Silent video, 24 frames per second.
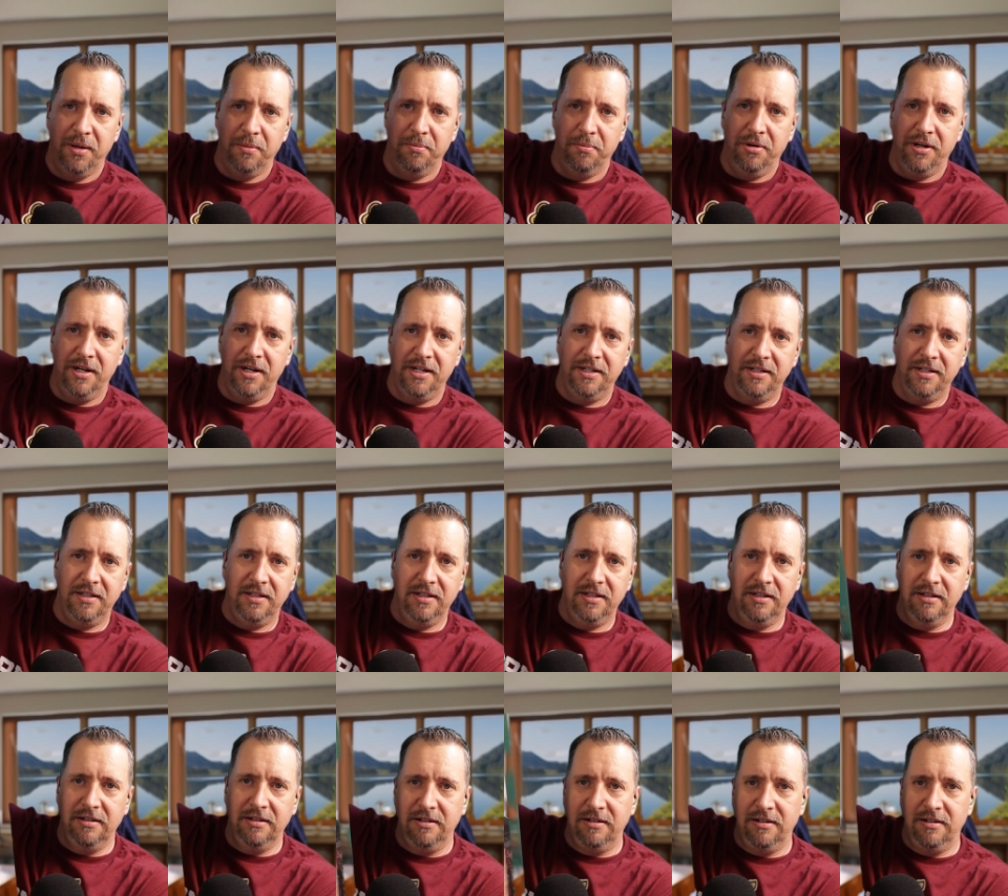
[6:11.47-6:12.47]
But
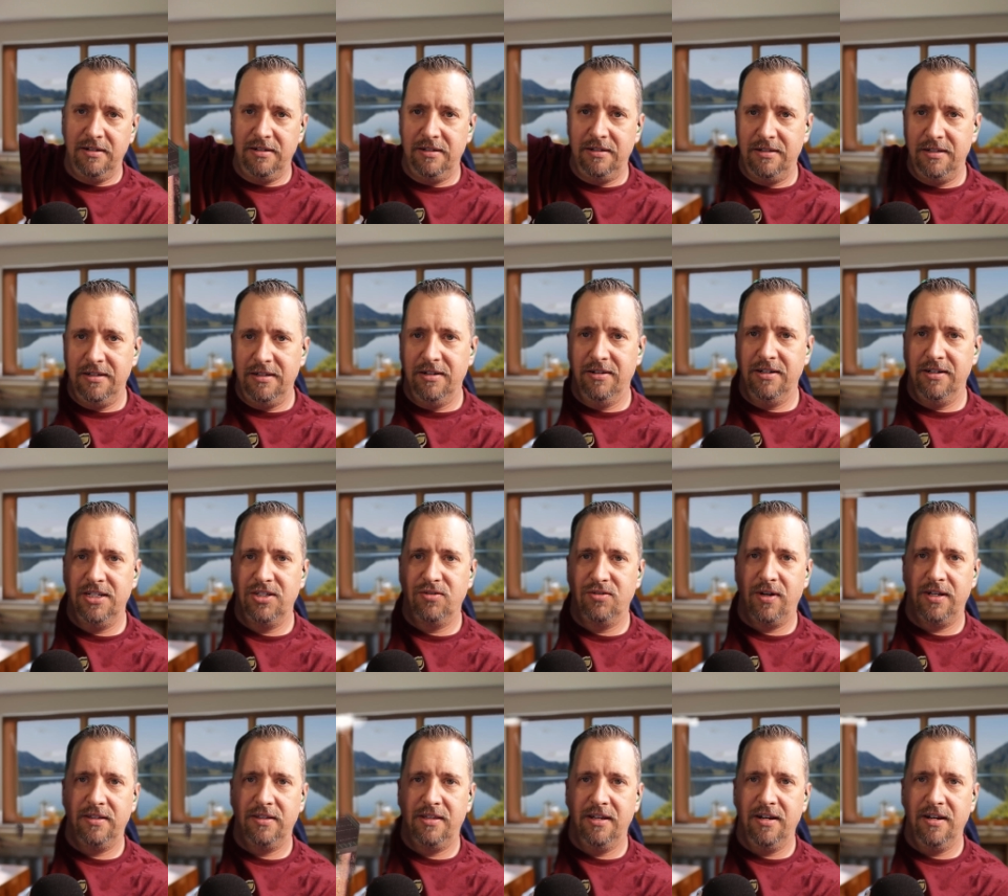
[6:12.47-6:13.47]
uh, there it is
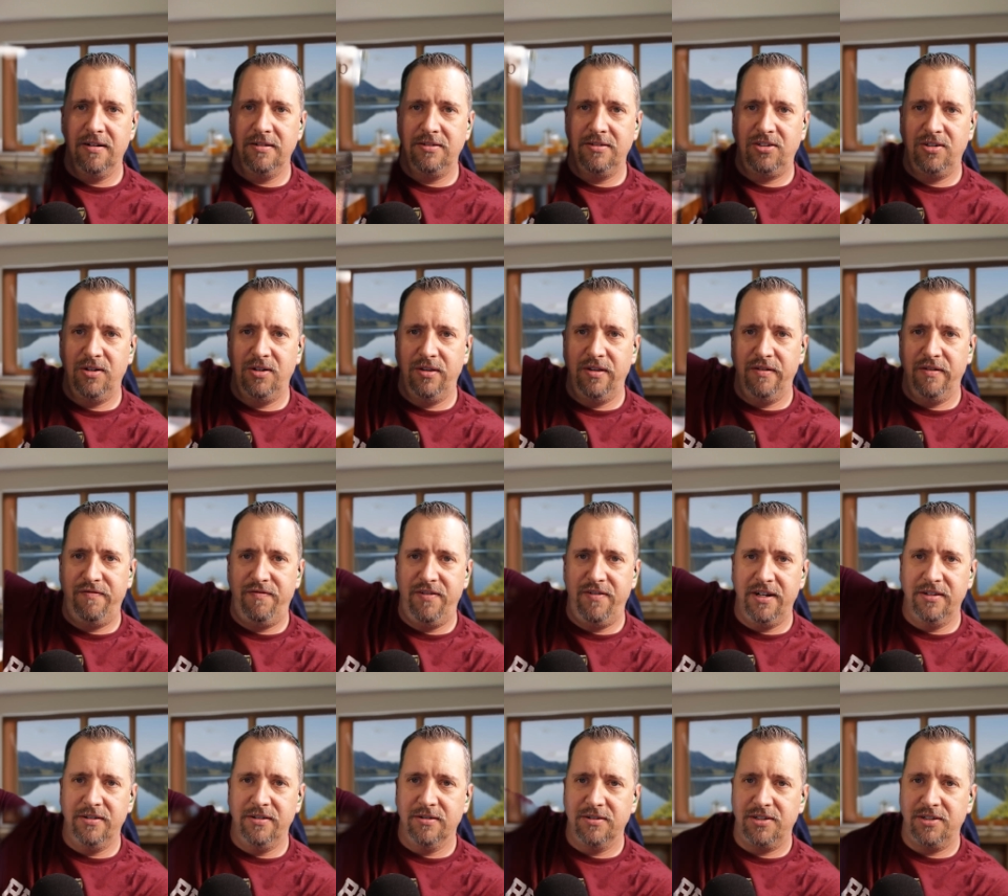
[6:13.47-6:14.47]
right there. So the
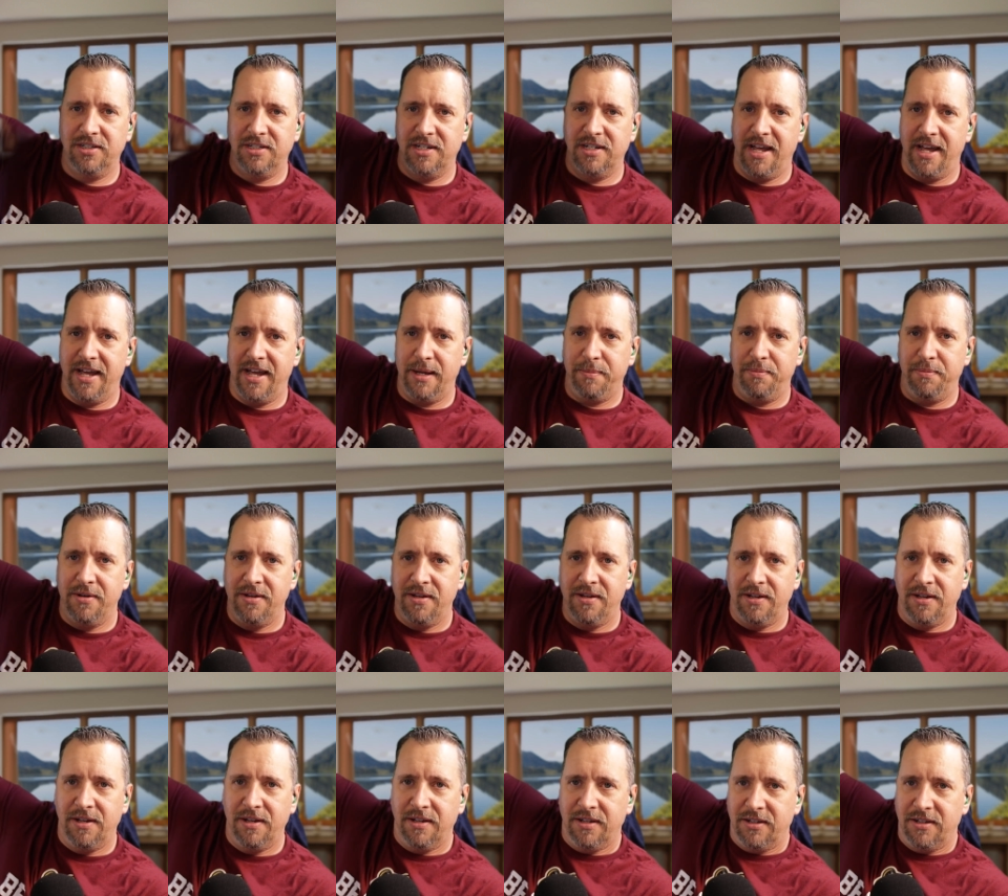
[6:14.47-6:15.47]
feather snap.
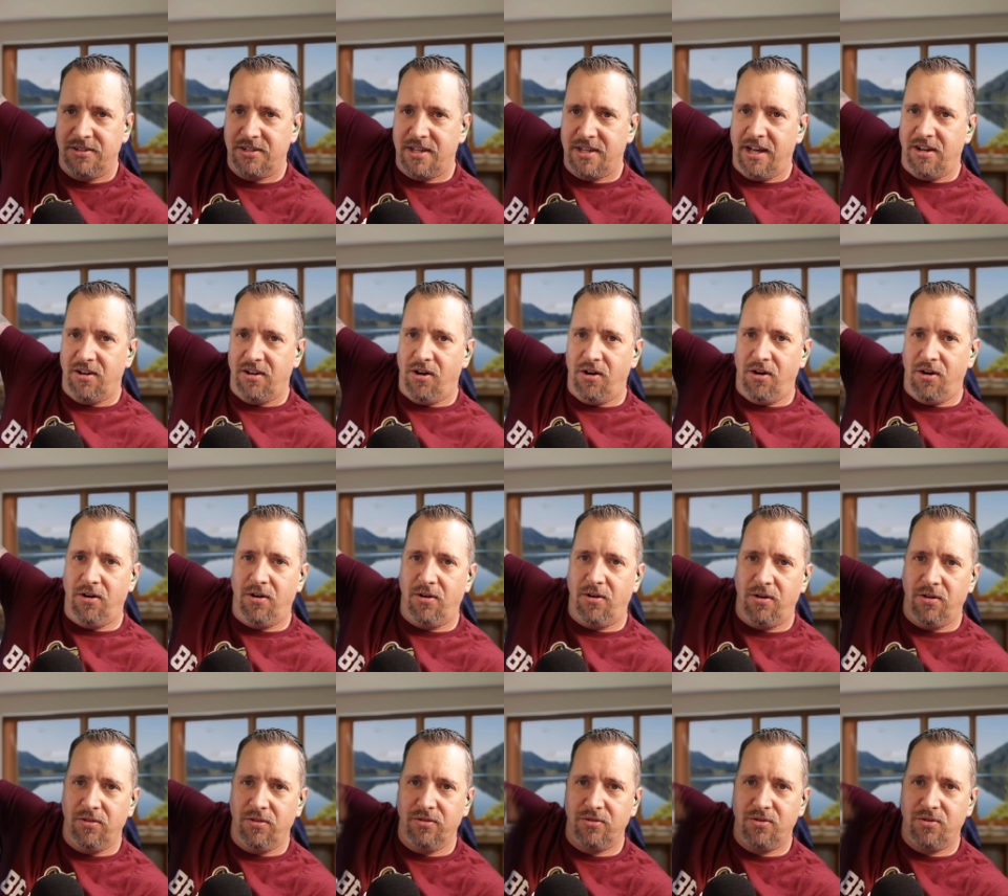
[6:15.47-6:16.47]
It's got
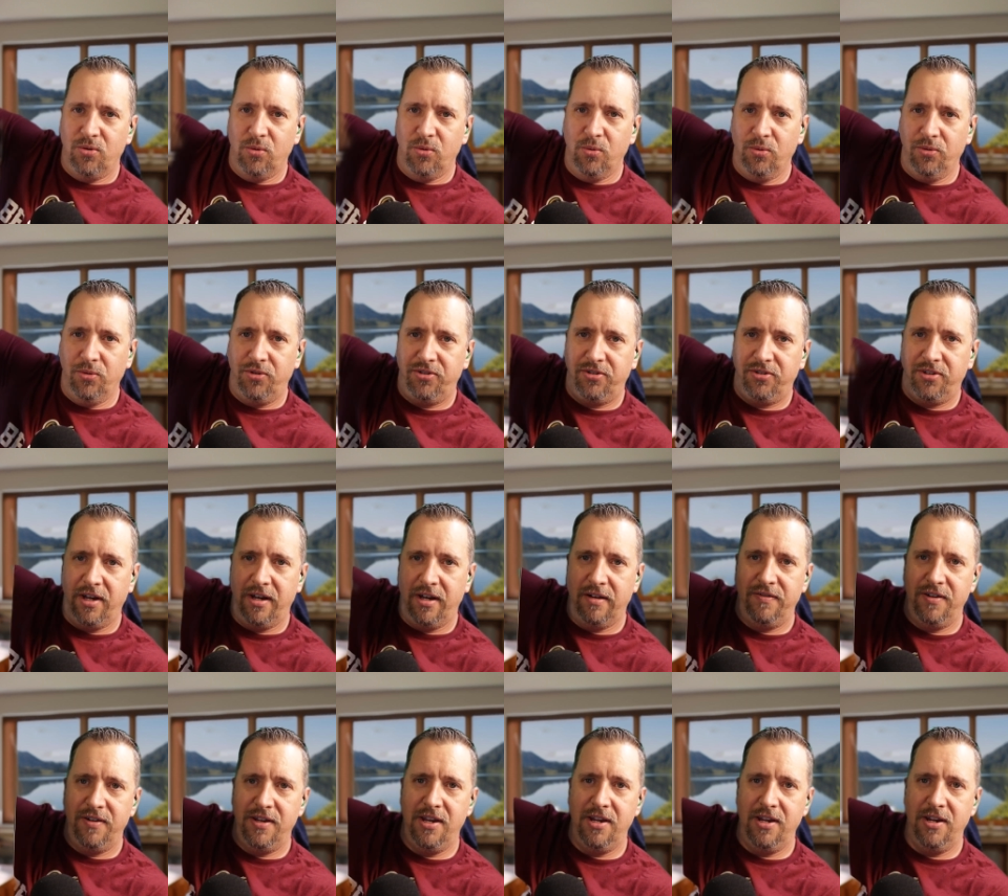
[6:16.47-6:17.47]
all the cool
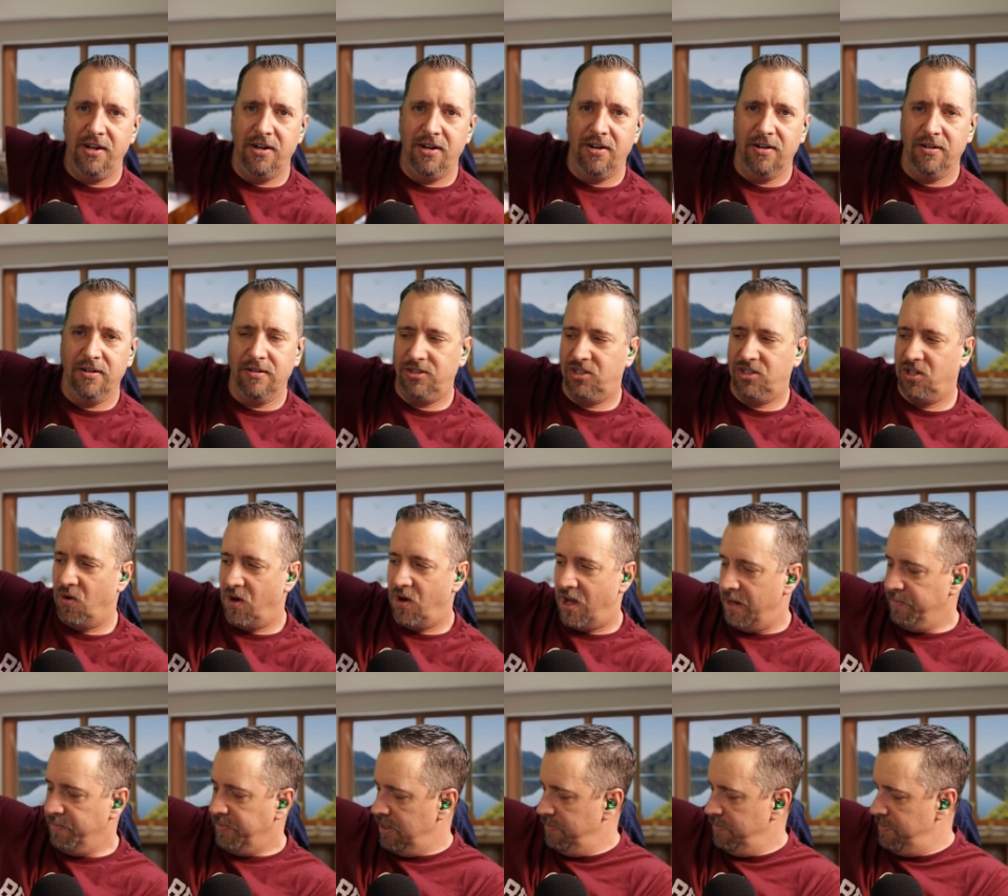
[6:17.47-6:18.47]
stuff here. So
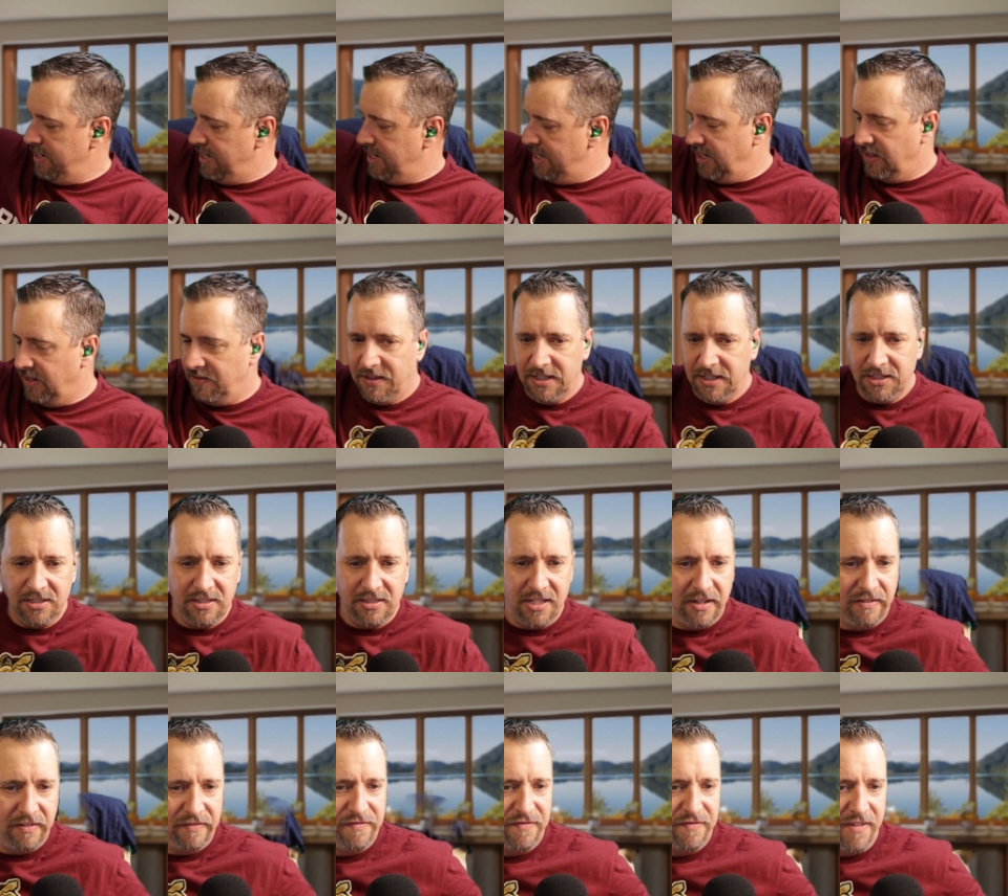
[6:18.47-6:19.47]
I'm going to be getting this
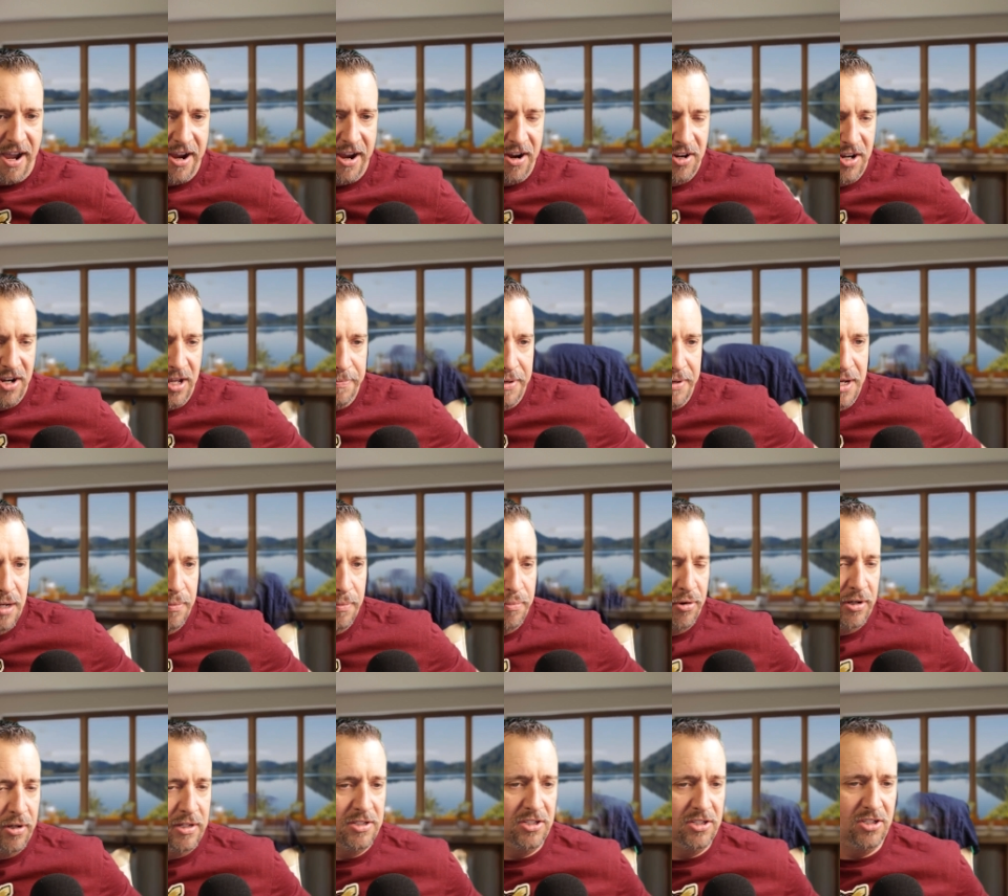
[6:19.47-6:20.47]
thing fired up here
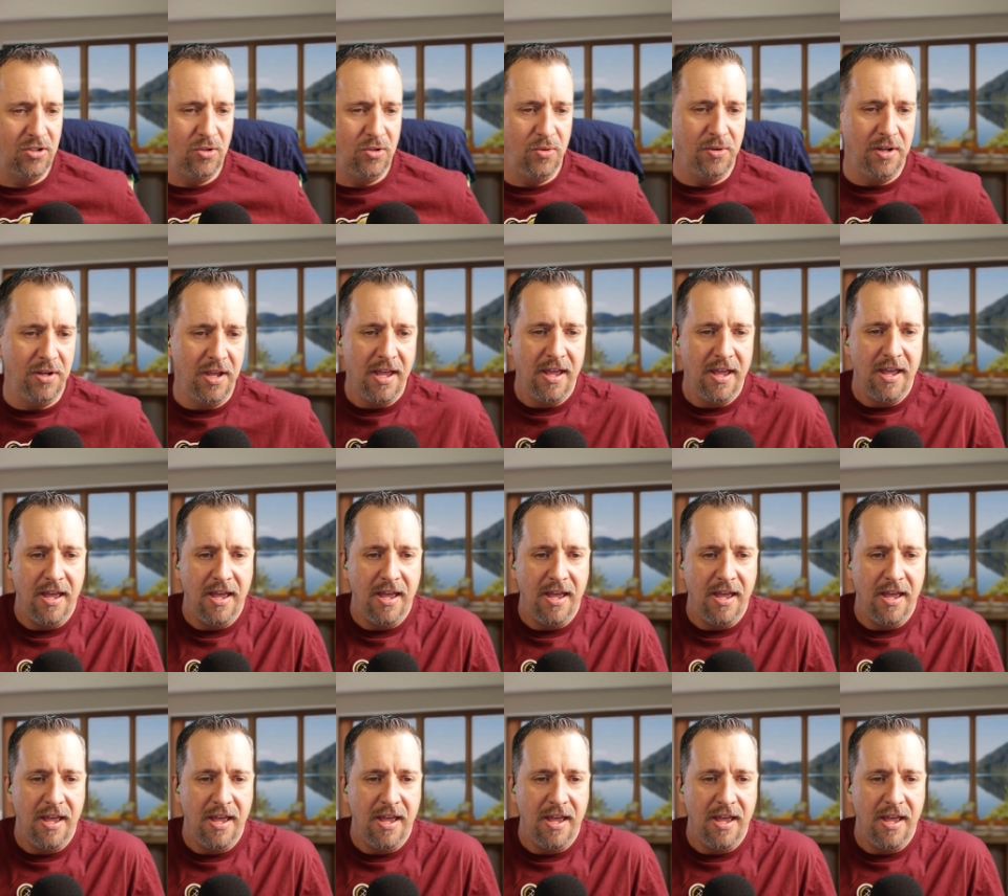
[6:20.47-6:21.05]
pretty soon.